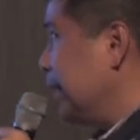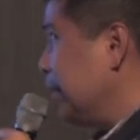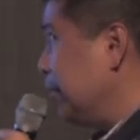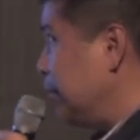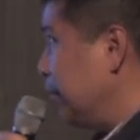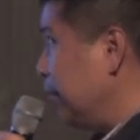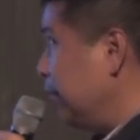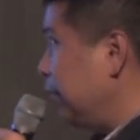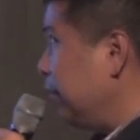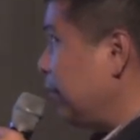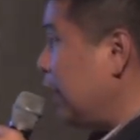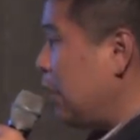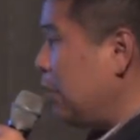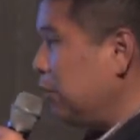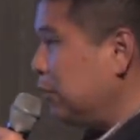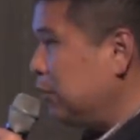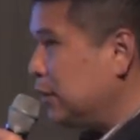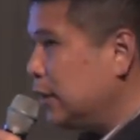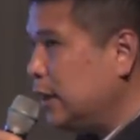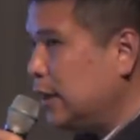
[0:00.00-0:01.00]
We
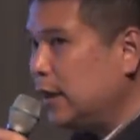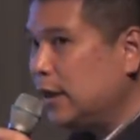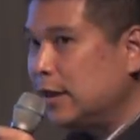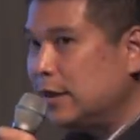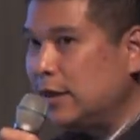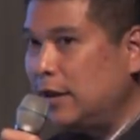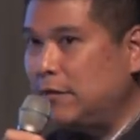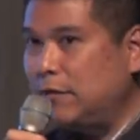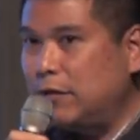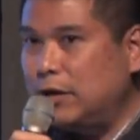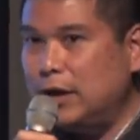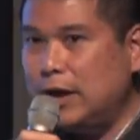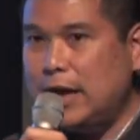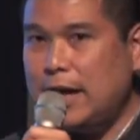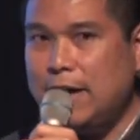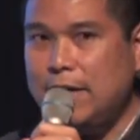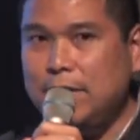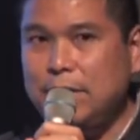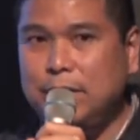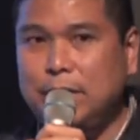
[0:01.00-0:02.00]
found that for
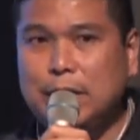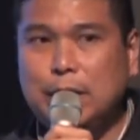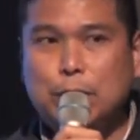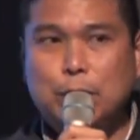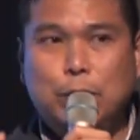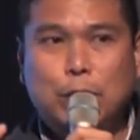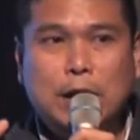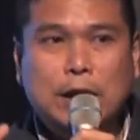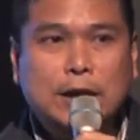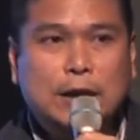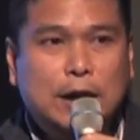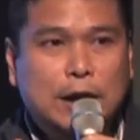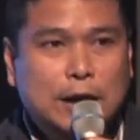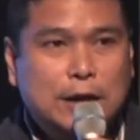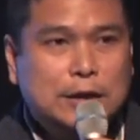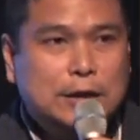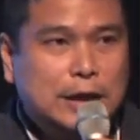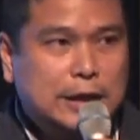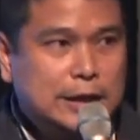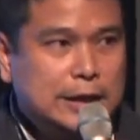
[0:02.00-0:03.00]
every
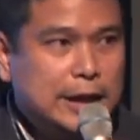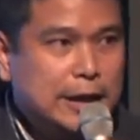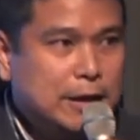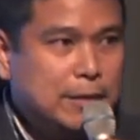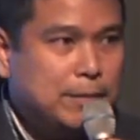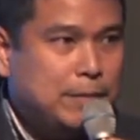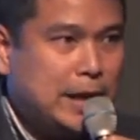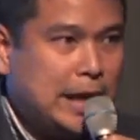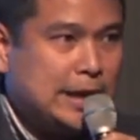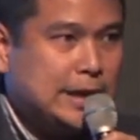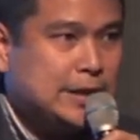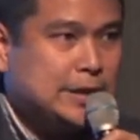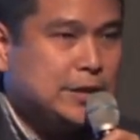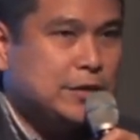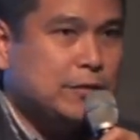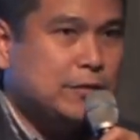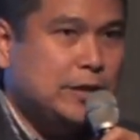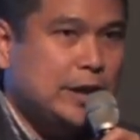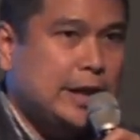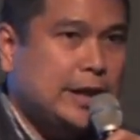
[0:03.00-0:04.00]
100
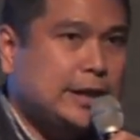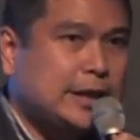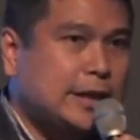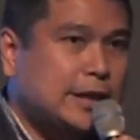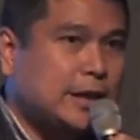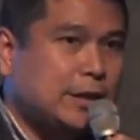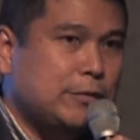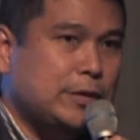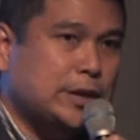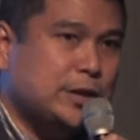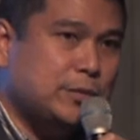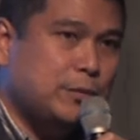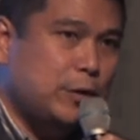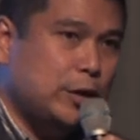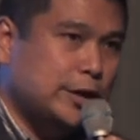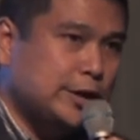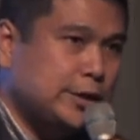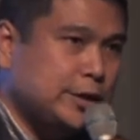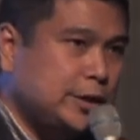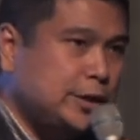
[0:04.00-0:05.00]
gigabytes of data that we
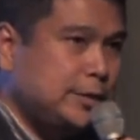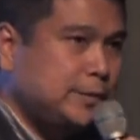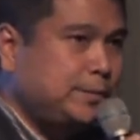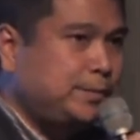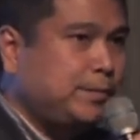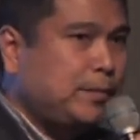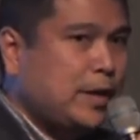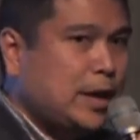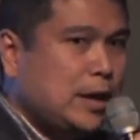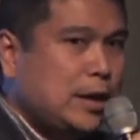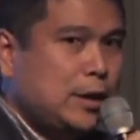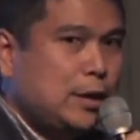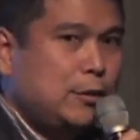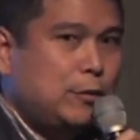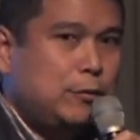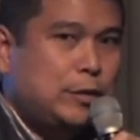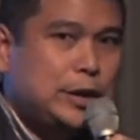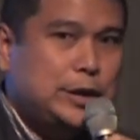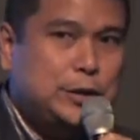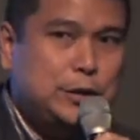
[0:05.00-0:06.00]
sponsored,
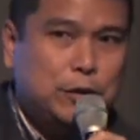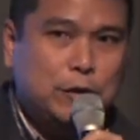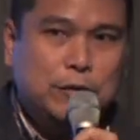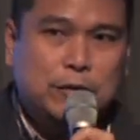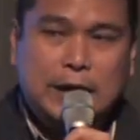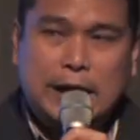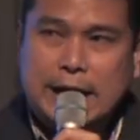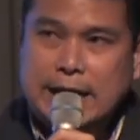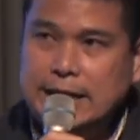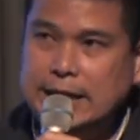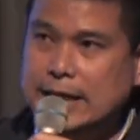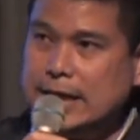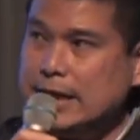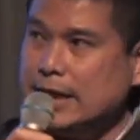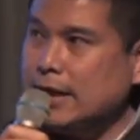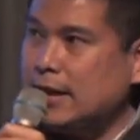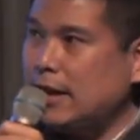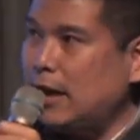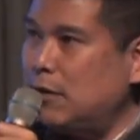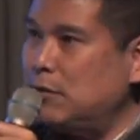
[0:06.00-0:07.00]
we drove
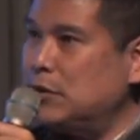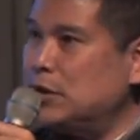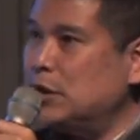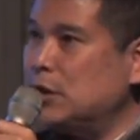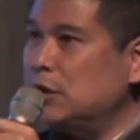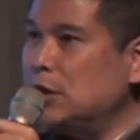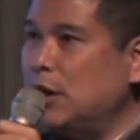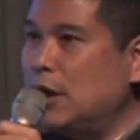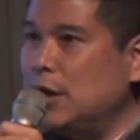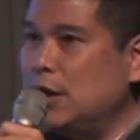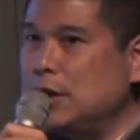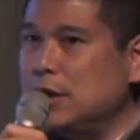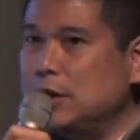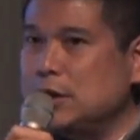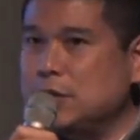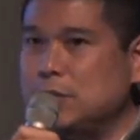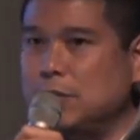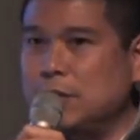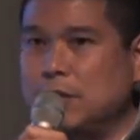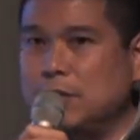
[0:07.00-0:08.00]

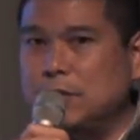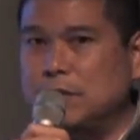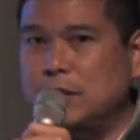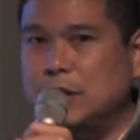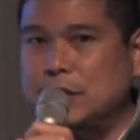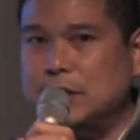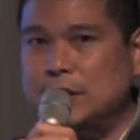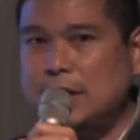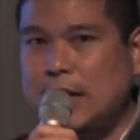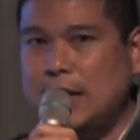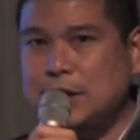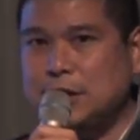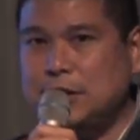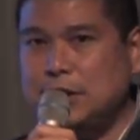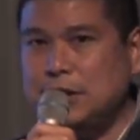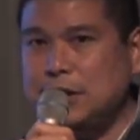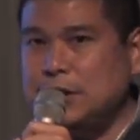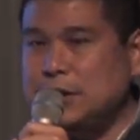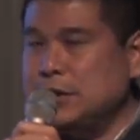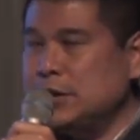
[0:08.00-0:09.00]
$18,000 worth of
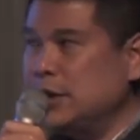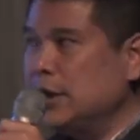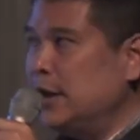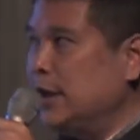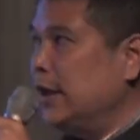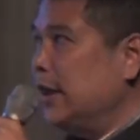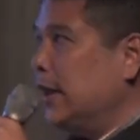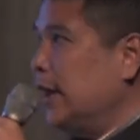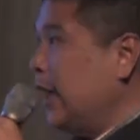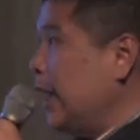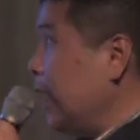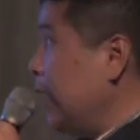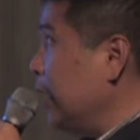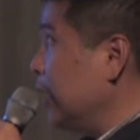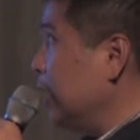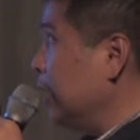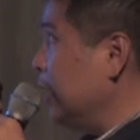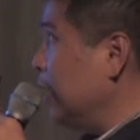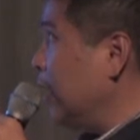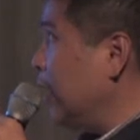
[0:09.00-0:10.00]
transactions,
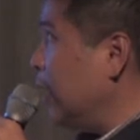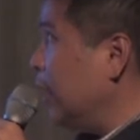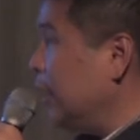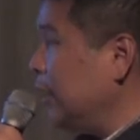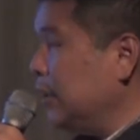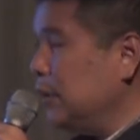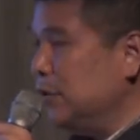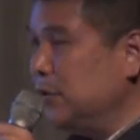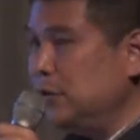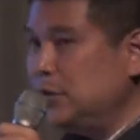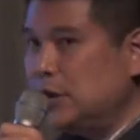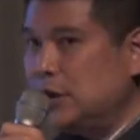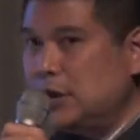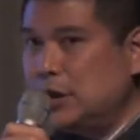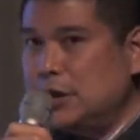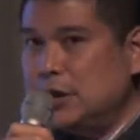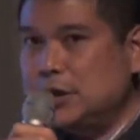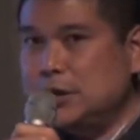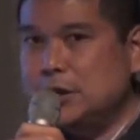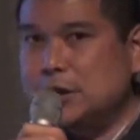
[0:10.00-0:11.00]
and our
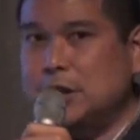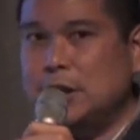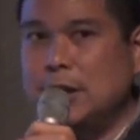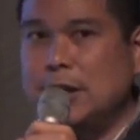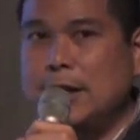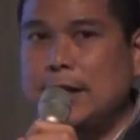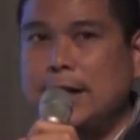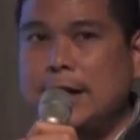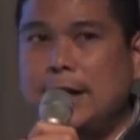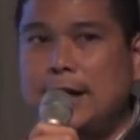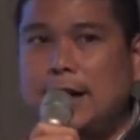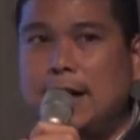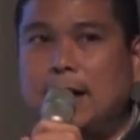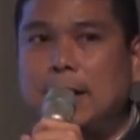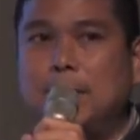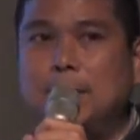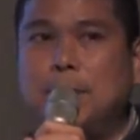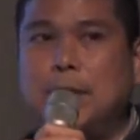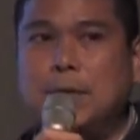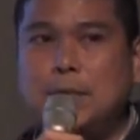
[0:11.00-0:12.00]
users,
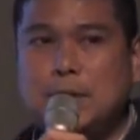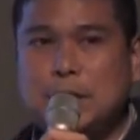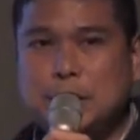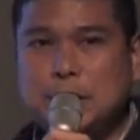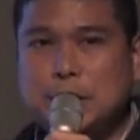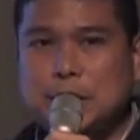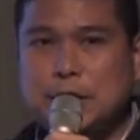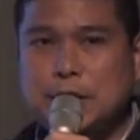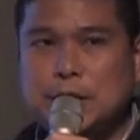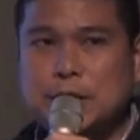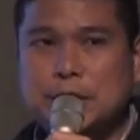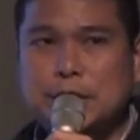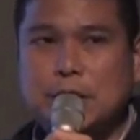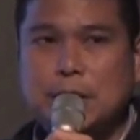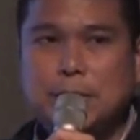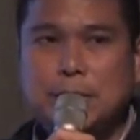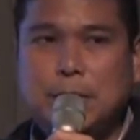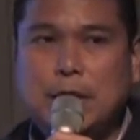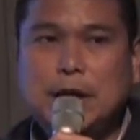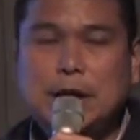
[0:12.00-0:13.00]
our publishers,
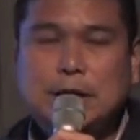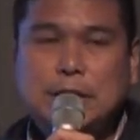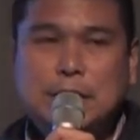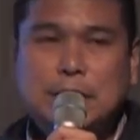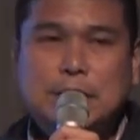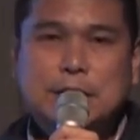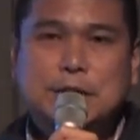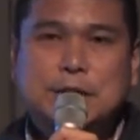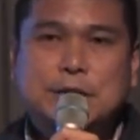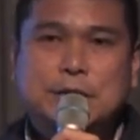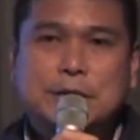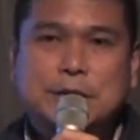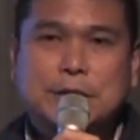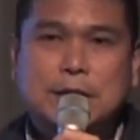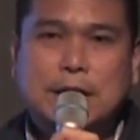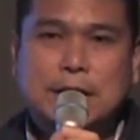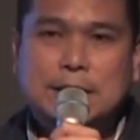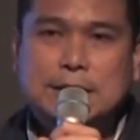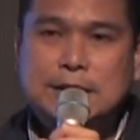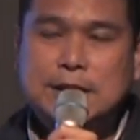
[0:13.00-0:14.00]
our partners,
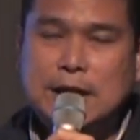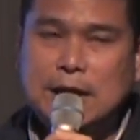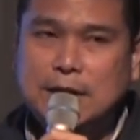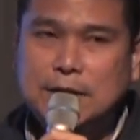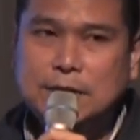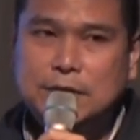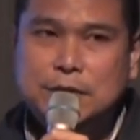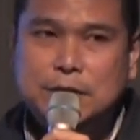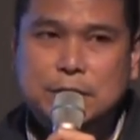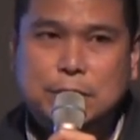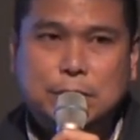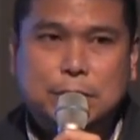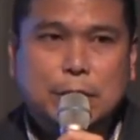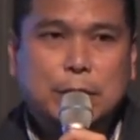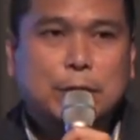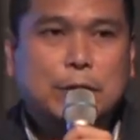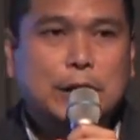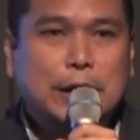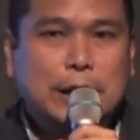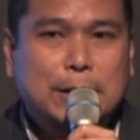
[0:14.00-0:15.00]
ourselves,
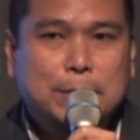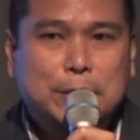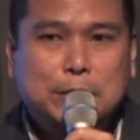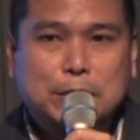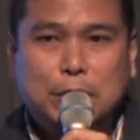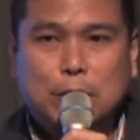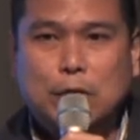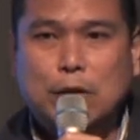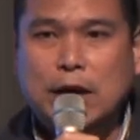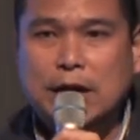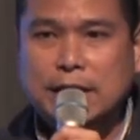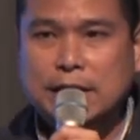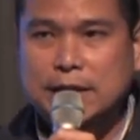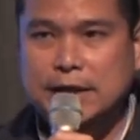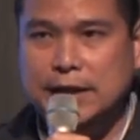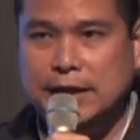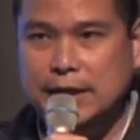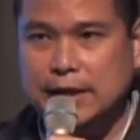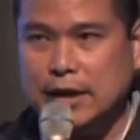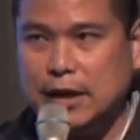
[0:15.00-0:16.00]
we were able to acquire
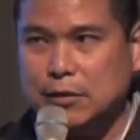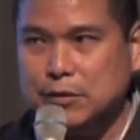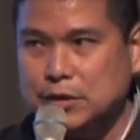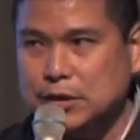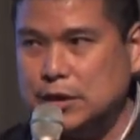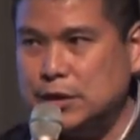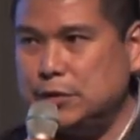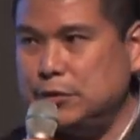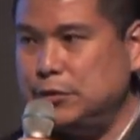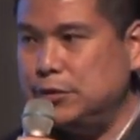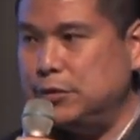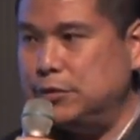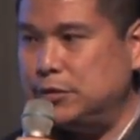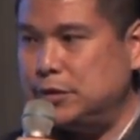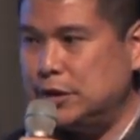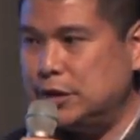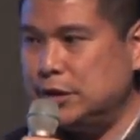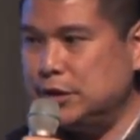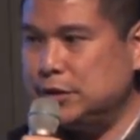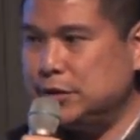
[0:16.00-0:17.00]
3,000 new
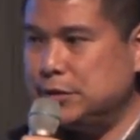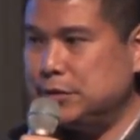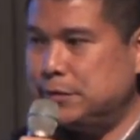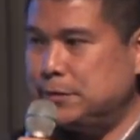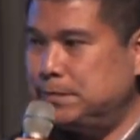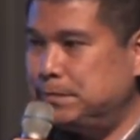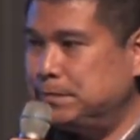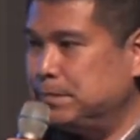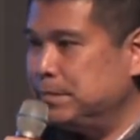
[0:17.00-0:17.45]
users.